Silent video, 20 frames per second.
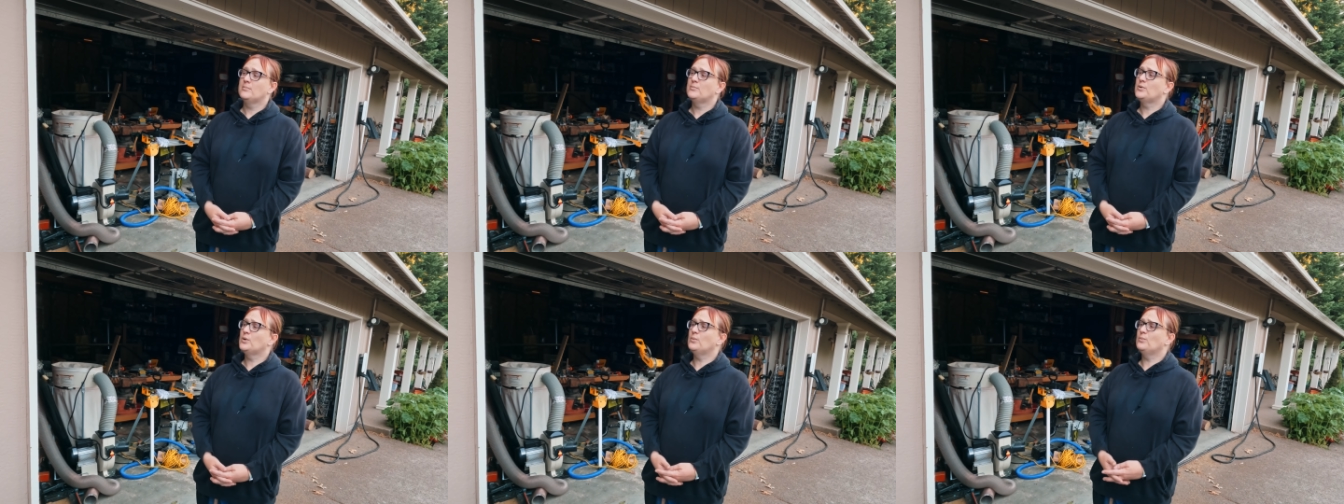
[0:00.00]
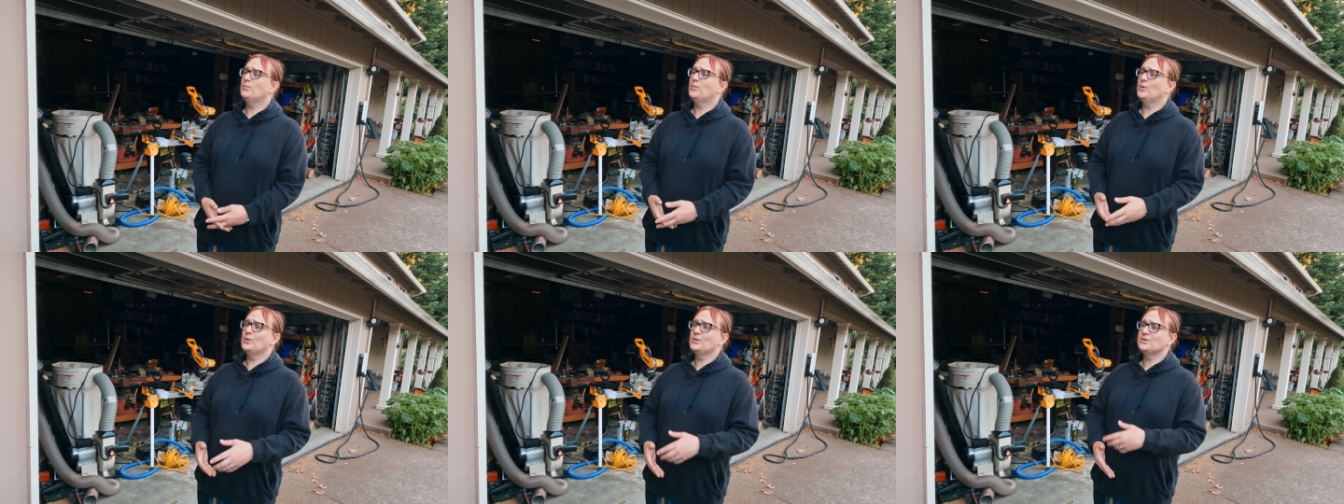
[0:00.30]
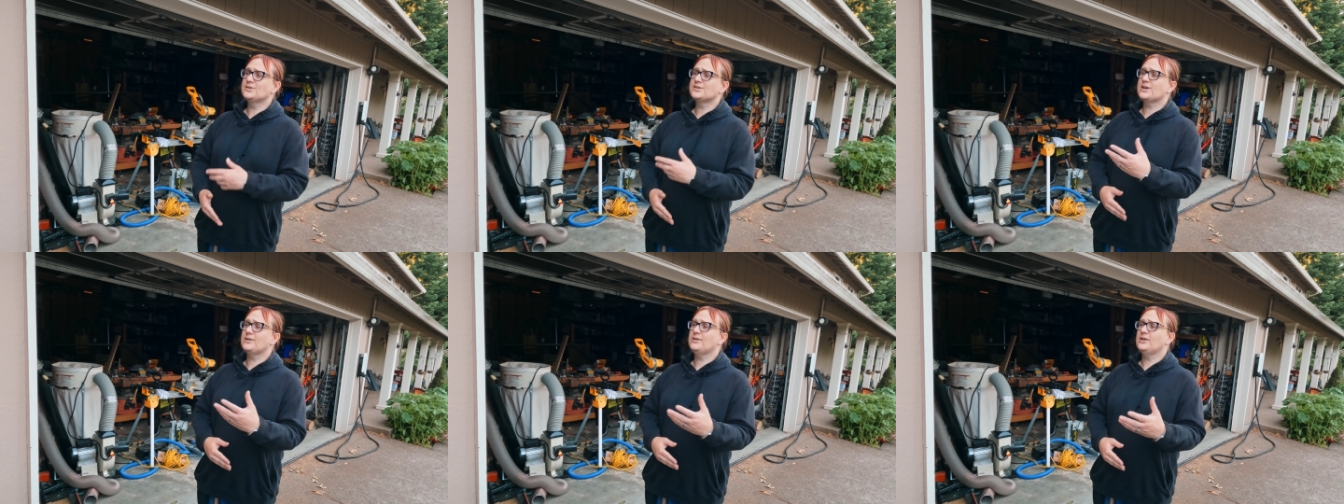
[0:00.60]
But
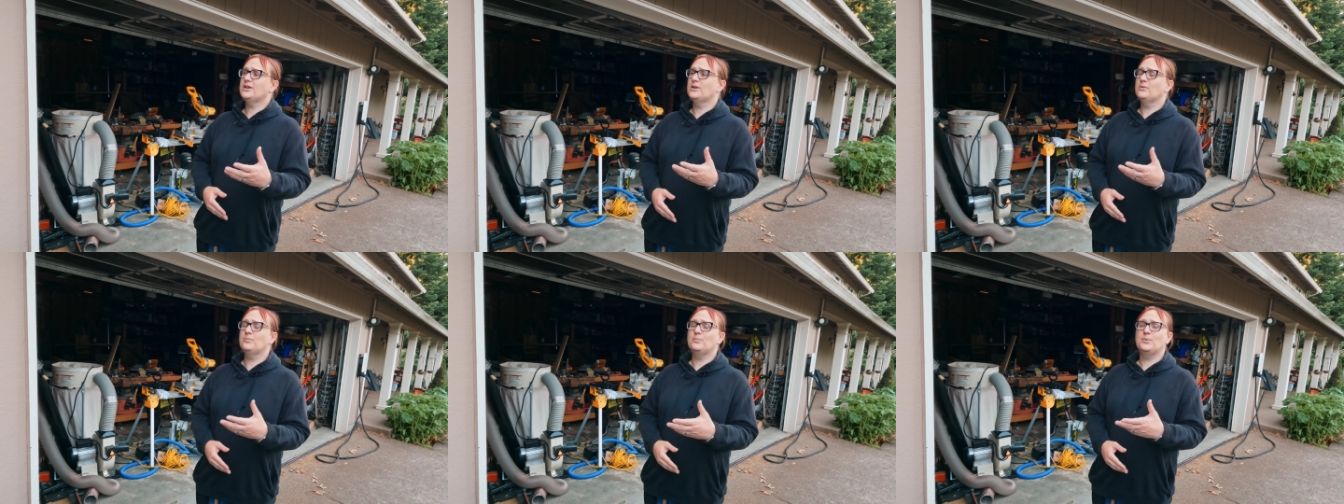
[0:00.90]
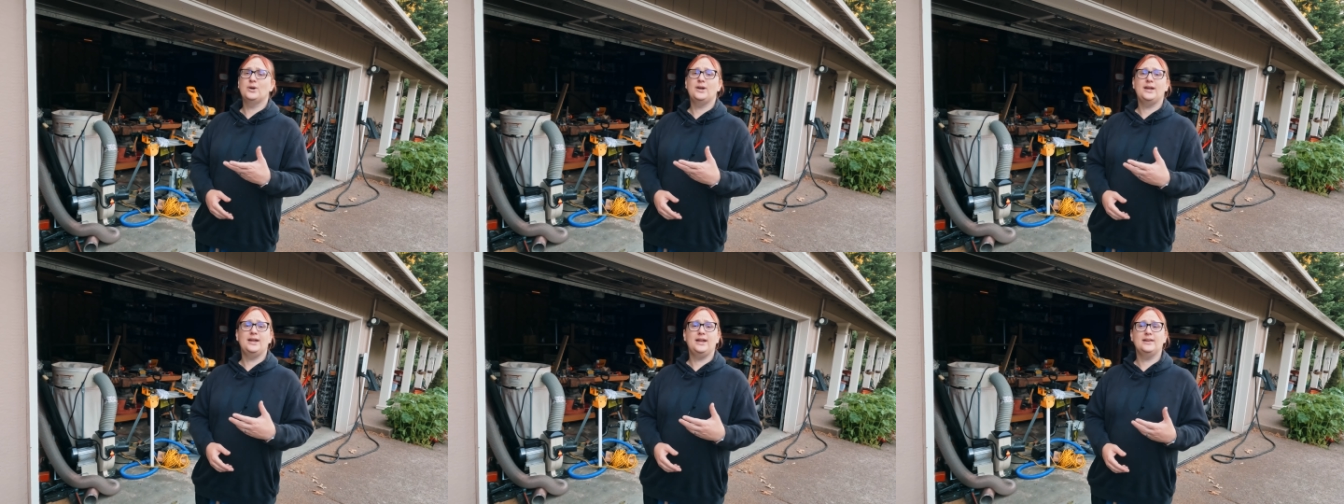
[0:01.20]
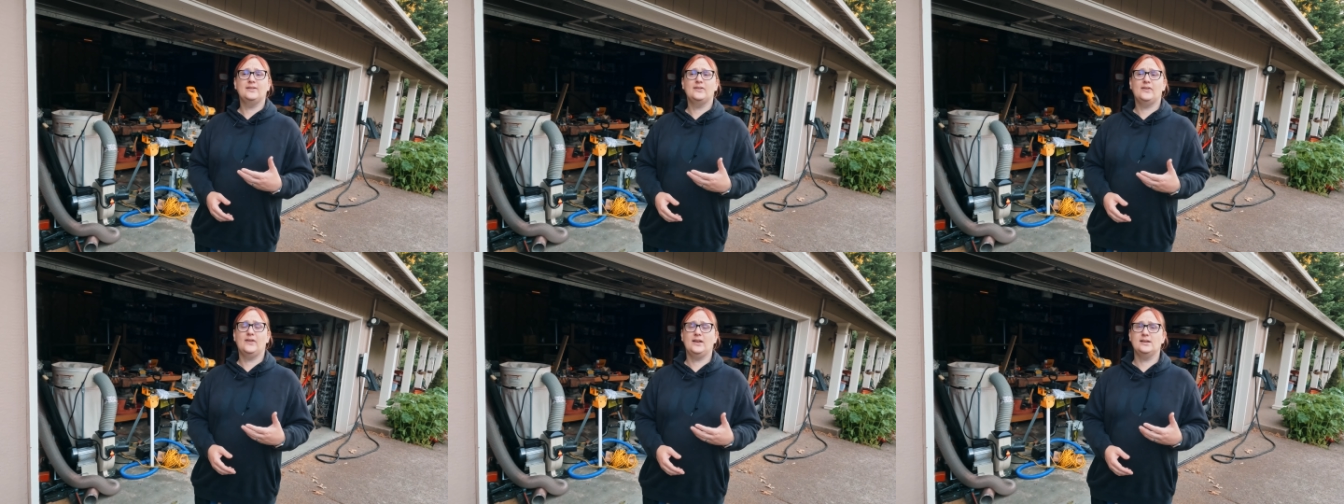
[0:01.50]
also, you know, putting
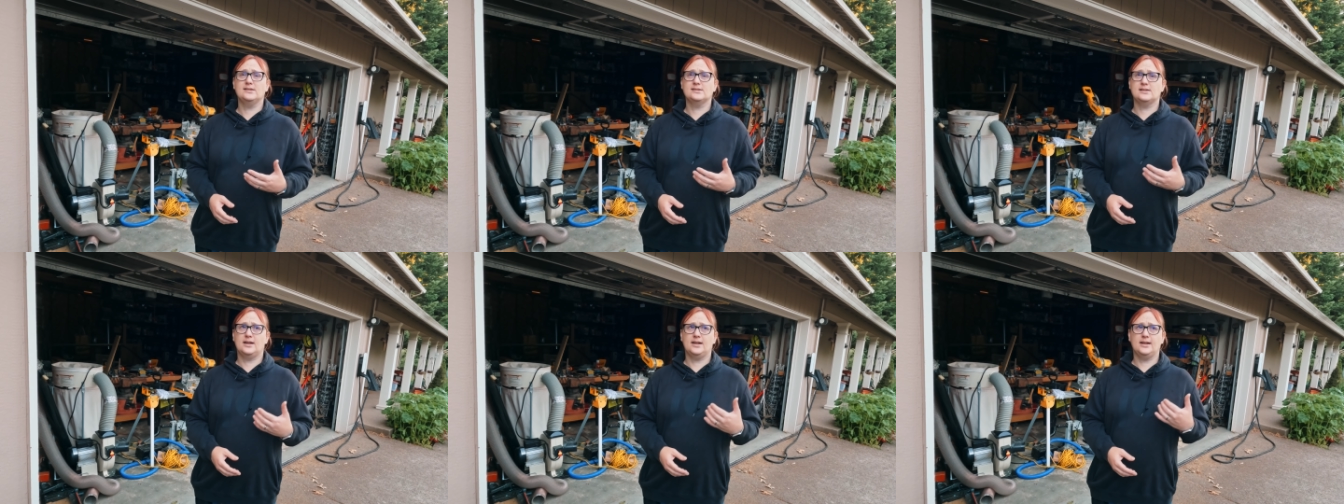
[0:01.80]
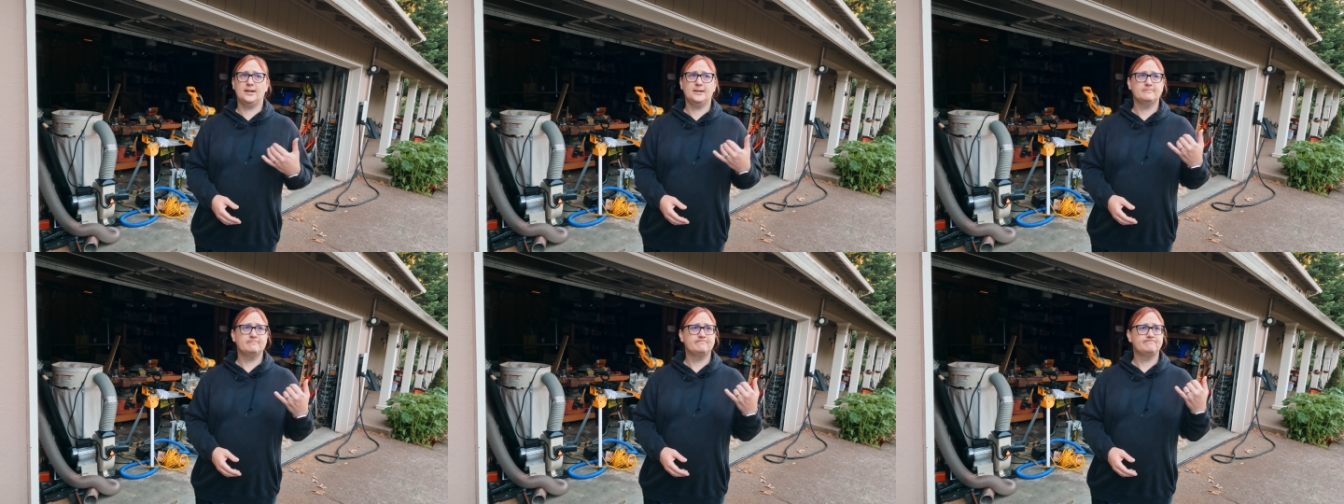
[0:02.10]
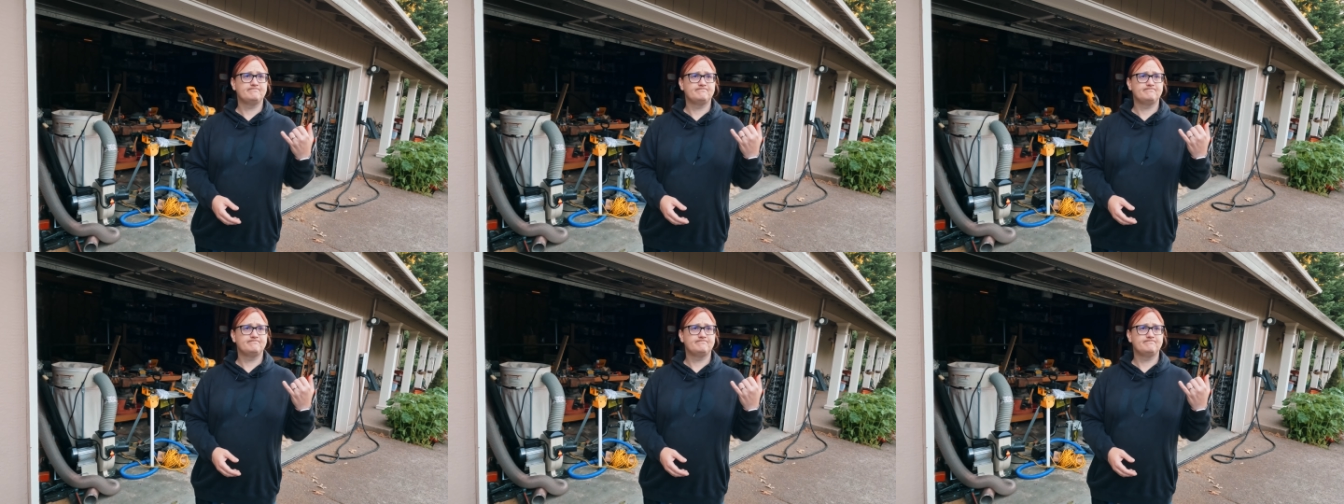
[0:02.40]
in things like